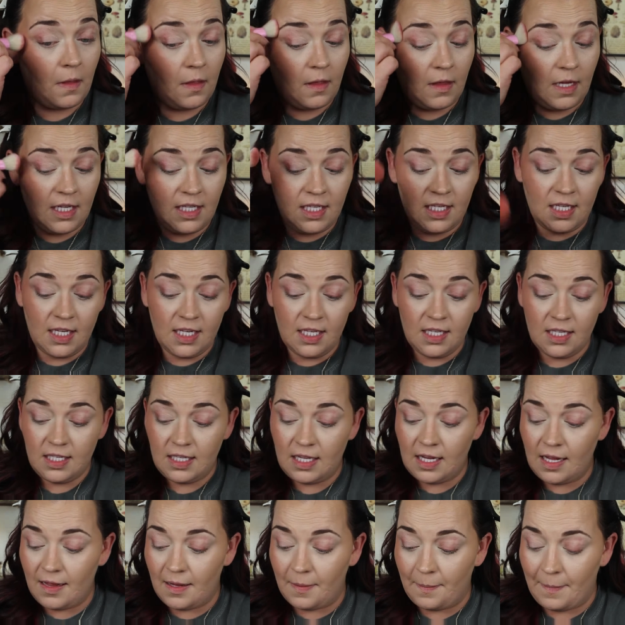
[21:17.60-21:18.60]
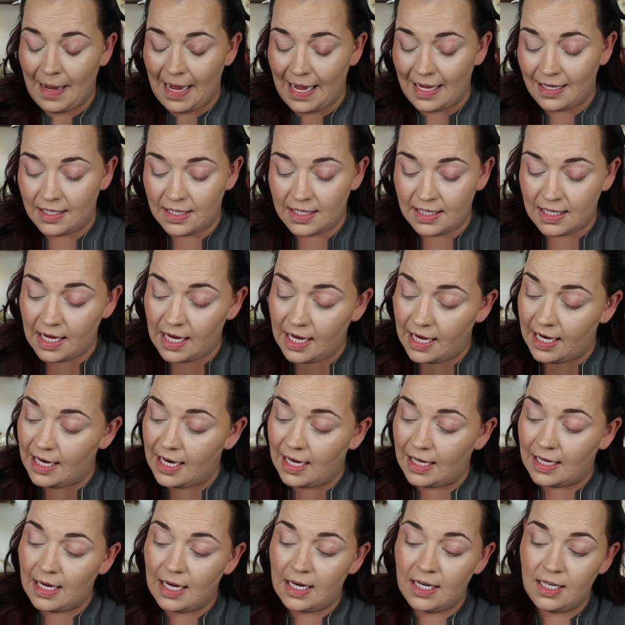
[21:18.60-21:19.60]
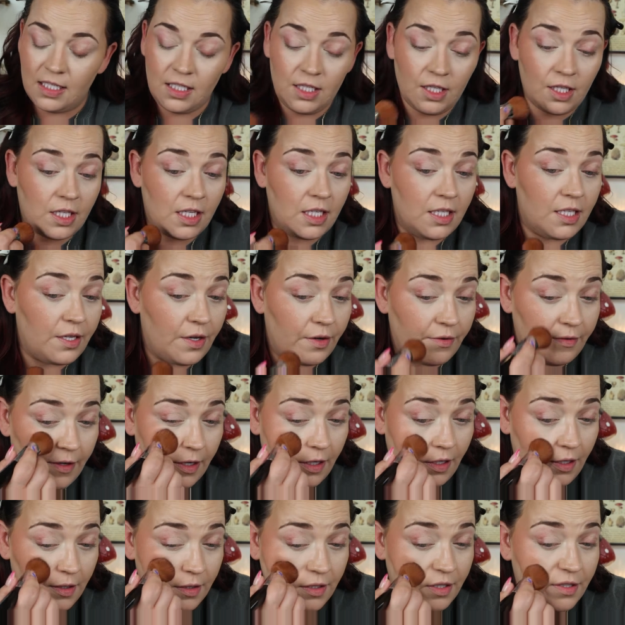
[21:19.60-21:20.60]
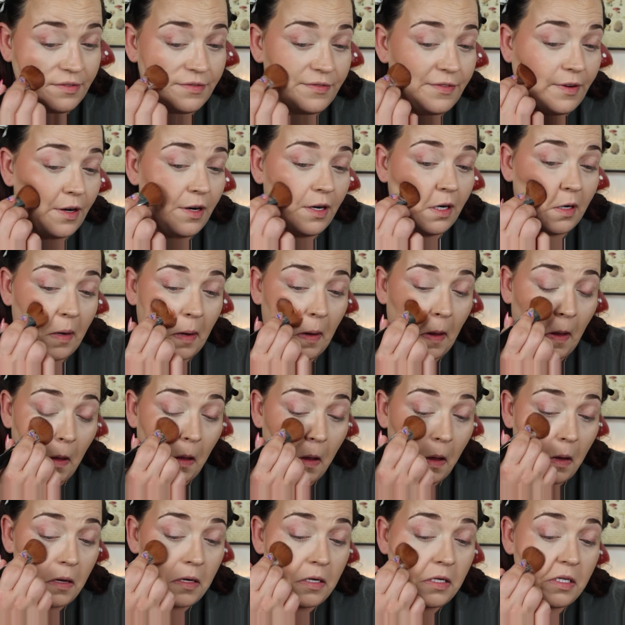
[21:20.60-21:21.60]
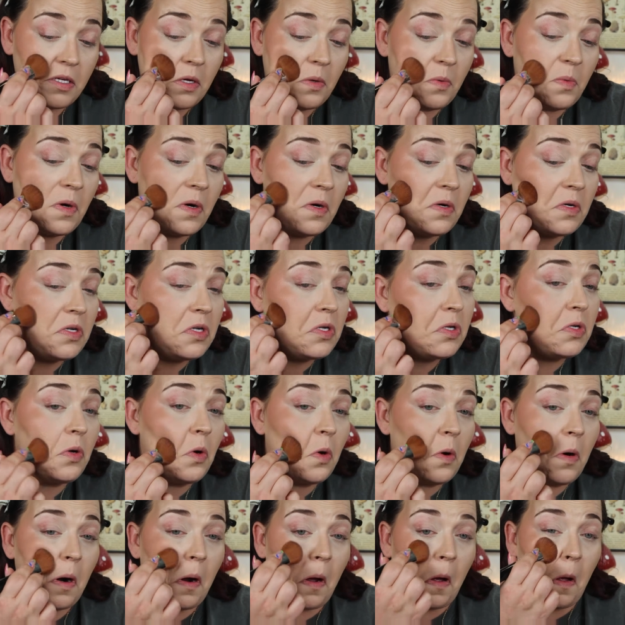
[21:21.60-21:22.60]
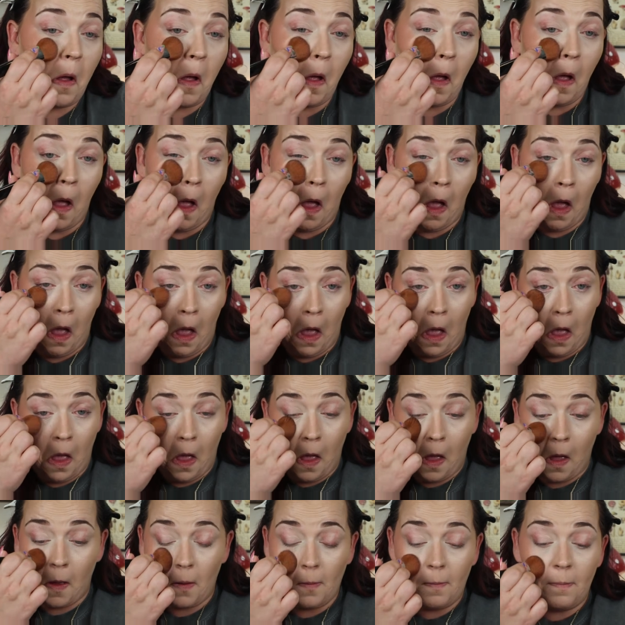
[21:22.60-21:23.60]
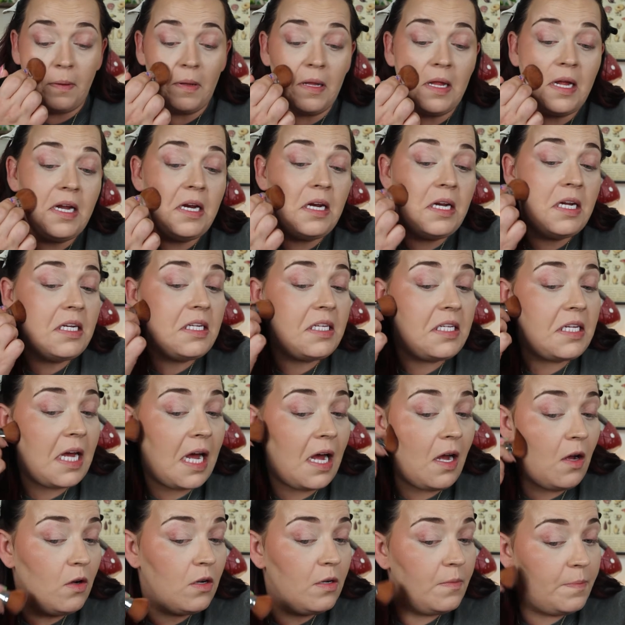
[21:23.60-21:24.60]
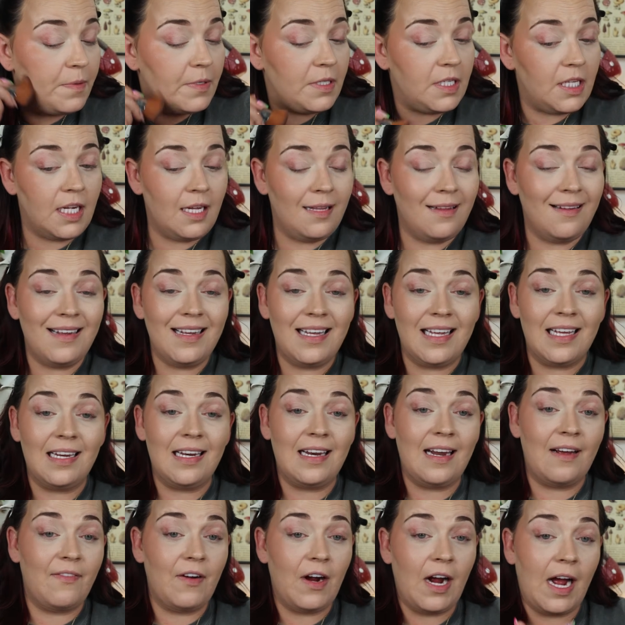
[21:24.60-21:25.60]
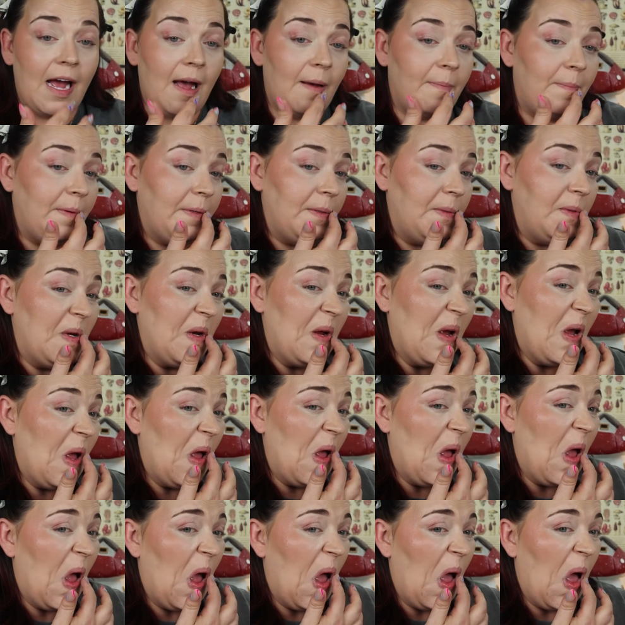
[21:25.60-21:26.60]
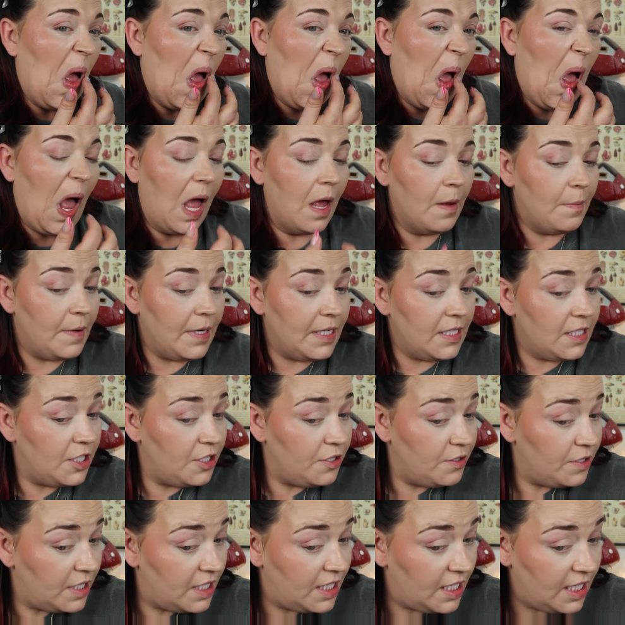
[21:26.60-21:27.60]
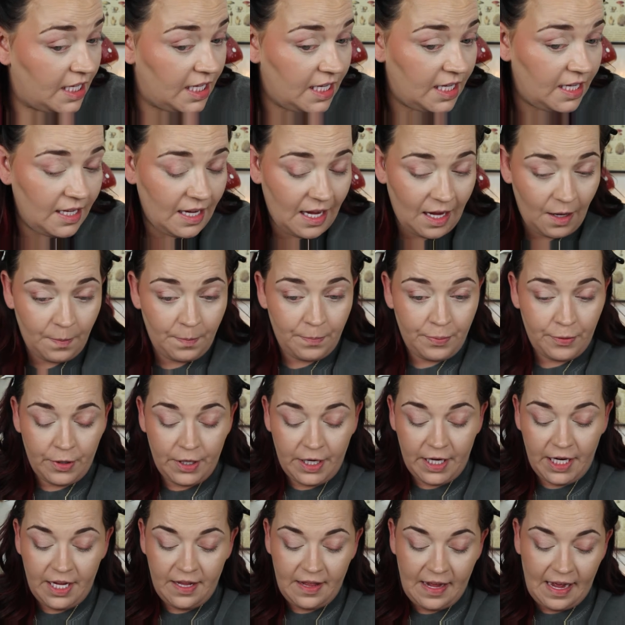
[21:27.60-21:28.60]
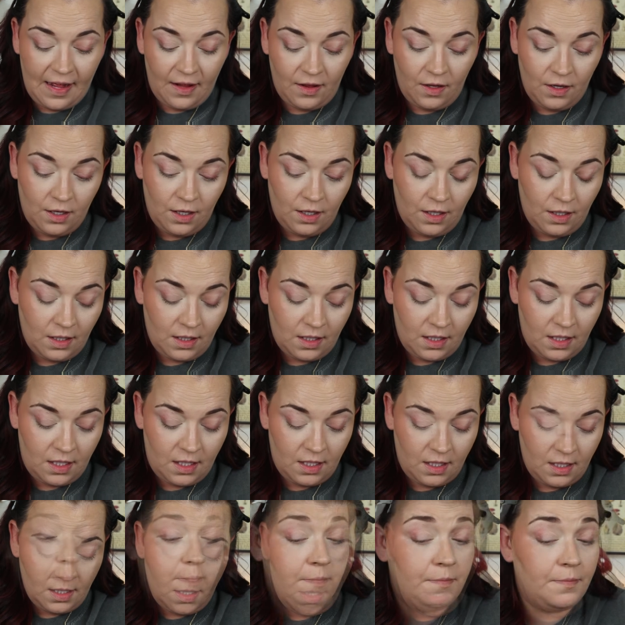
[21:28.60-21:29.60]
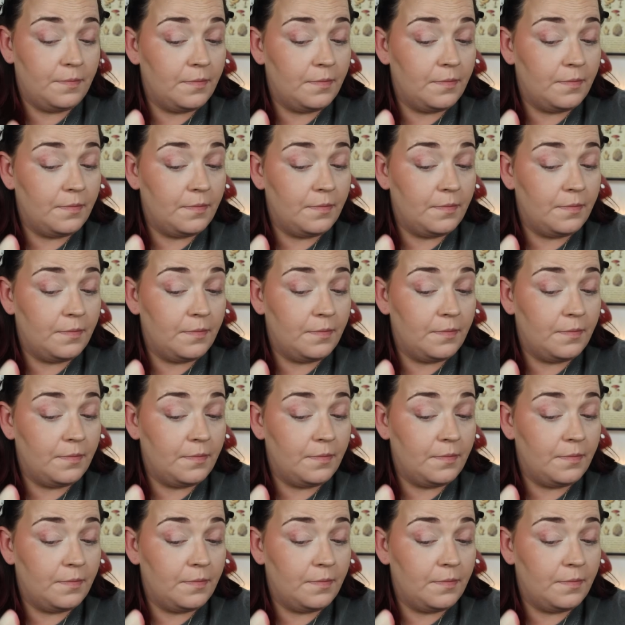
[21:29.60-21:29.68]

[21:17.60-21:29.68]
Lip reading: This is the matte side. I kind of took this over a little too far, so we're just gonna blend this out and pretend like it never happened. But do you see how pretty that looks?